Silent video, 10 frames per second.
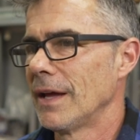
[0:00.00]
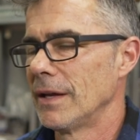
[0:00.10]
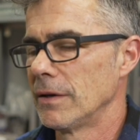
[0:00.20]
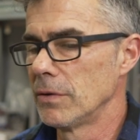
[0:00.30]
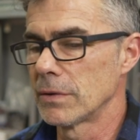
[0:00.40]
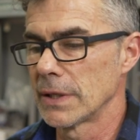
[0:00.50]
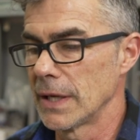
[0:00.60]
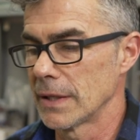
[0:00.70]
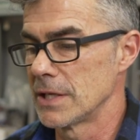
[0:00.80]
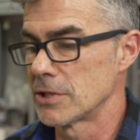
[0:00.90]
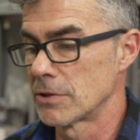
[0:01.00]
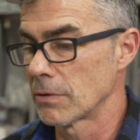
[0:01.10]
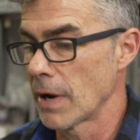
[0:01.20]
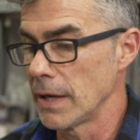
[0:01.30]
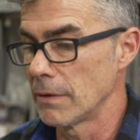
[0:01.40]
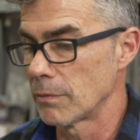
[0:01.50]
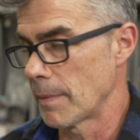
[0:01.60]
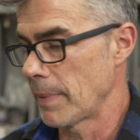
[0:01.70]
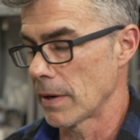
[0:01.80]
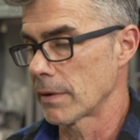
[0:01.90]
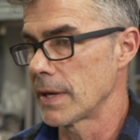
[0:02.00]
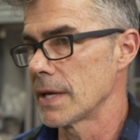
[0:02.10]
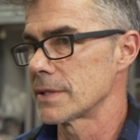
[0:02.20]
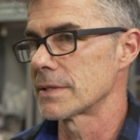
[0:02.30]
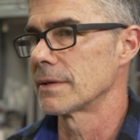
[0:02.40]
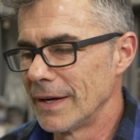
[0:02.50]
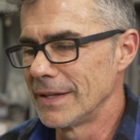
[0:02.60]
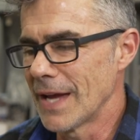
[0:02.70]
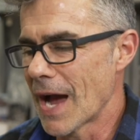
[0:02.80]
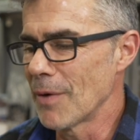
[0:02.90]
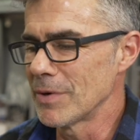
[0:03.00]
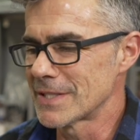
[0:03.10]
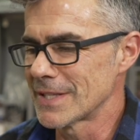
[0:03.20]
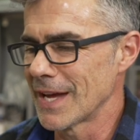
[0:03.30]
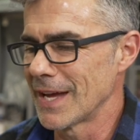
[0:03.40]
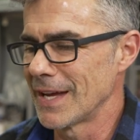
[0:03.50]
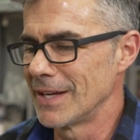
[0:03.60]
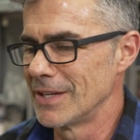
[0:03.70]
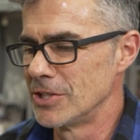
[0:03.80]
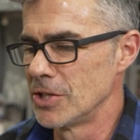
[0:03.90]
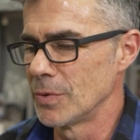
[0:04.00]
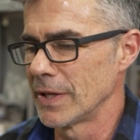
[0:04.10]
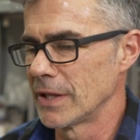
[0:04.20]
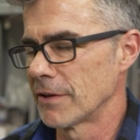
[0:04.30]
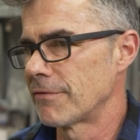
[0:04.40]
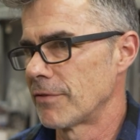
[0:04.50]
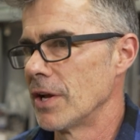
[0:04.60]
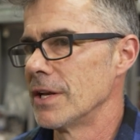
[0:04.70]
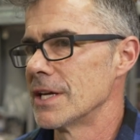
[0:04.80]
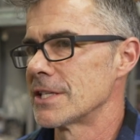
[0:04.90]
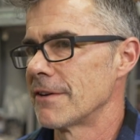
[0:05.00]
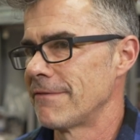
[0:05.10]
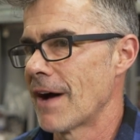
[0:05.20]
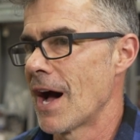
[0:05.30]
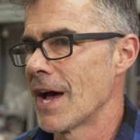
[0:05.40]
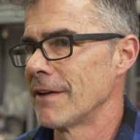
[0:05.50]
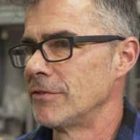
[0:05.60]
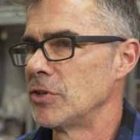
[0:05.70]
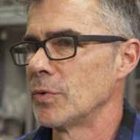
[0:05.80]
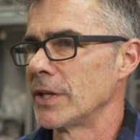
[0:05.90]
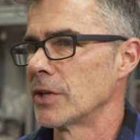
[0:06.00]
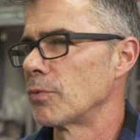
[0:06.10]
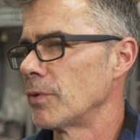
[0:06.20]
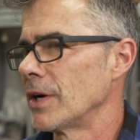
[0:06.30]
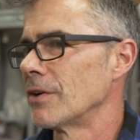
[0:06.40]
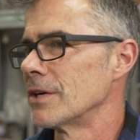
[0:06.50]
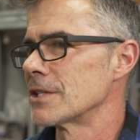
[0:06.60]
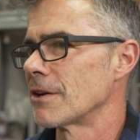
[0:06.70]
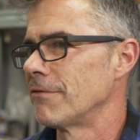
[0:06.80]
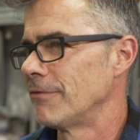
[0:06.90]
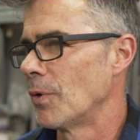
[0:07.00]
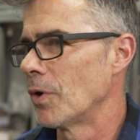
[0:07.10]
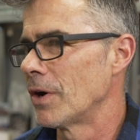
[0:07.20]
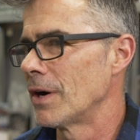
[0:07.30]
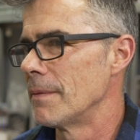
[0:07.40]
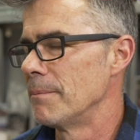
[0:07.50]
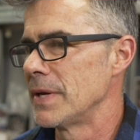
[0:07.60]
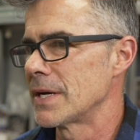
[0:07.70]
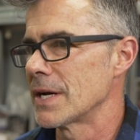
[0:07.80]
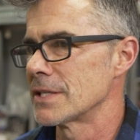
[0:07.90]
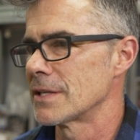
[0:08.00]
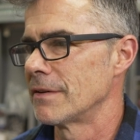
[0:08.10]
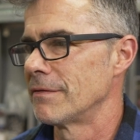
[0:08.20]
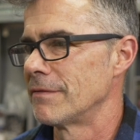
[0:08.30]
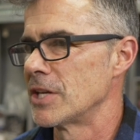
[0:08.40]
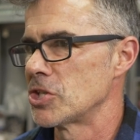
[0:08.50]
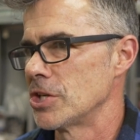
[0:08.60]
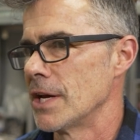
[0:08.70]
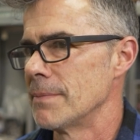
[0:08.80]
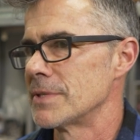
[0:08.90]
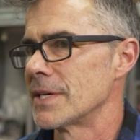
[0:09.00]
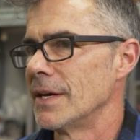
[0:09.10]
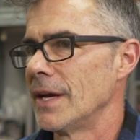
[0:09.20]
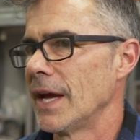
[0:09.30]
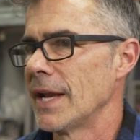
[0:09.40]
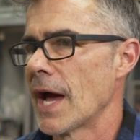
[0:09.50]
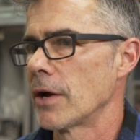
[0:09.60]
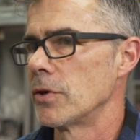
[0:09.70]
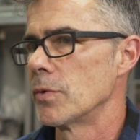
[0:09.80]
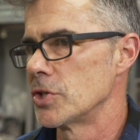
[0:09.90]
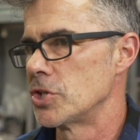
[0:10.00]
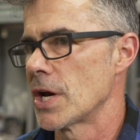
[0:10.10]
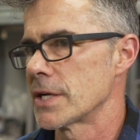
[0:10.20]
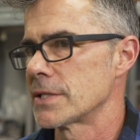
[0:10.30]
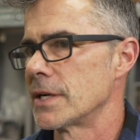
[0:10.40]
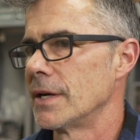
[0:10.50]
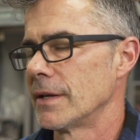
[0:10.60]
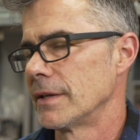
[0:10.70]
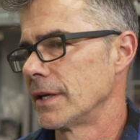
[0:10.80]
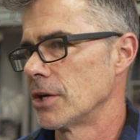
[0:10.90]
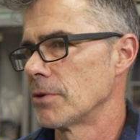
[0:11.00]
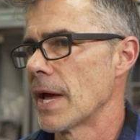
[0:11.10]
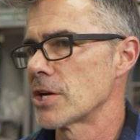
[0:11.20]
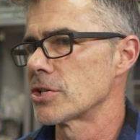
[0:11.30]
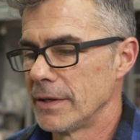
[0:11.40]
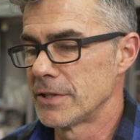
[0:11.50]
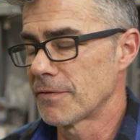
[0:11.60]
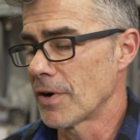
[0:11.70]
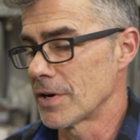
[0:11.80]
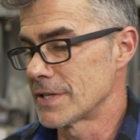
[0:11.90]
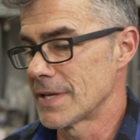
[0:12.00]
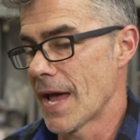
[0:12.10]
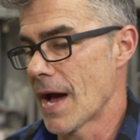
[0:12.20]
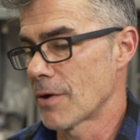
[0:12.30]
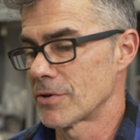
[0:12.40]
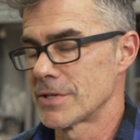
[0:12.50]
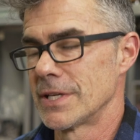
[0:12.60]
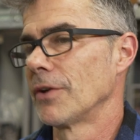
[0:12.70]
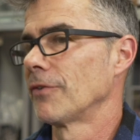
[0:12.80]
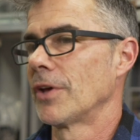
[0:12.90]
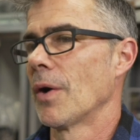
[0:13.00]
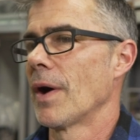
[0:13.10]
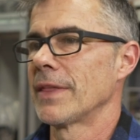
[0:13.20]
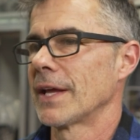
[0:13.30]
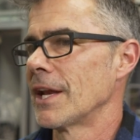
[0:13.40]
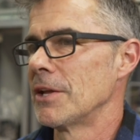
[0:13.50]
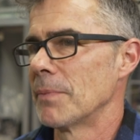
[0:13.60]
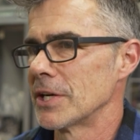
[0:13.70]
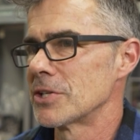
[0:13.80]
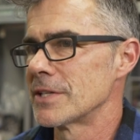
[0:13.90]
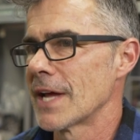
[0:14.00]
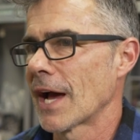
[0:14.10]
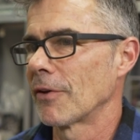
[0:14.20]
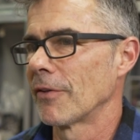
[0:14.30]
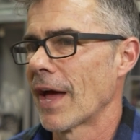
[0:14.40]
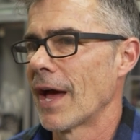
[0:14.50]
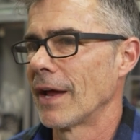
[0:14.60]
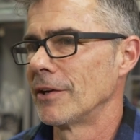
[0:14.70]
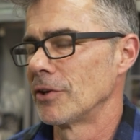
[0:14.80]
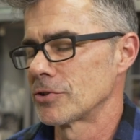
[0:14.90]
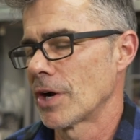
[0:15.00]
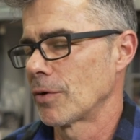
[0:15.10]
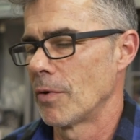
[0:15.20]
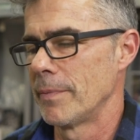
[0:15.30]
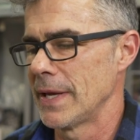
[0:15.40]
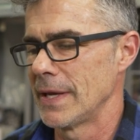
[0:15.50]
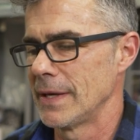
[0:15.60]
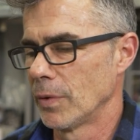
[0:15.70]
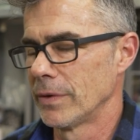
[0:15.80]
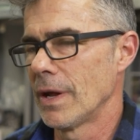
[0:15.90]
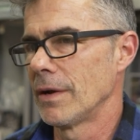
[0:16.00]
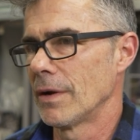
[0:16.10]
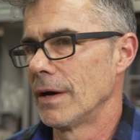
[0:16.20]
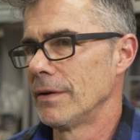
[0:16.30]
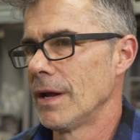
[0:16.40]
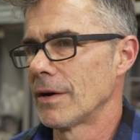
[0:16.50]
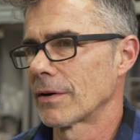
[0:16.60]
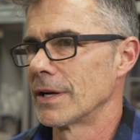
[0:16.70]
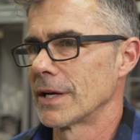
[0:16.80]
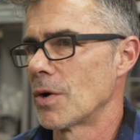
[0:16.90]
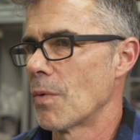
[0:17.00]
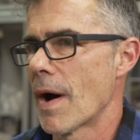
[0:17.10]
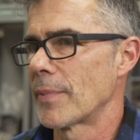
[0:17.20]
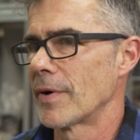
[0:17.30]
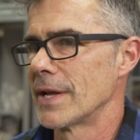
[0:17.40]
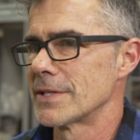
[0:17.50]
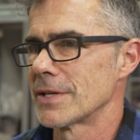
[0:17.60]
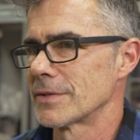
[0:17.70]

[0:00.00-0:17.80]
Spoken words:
And you can get these great repair kits. Yeah, I would say doing the front is a 5, doing the rear is a 4 because of the shims and how you adjust the gear mesh. As far as outer seals go, I think anybody should tackle that. And your truck will be, none are going to cooperate. So